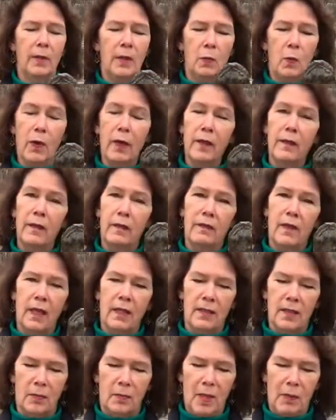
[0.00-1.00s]
And one of the
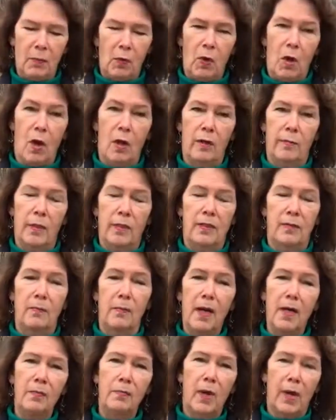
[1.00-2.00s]
things that people call them is a
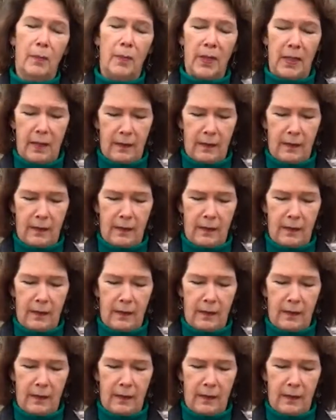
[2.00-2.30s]
mud puppy,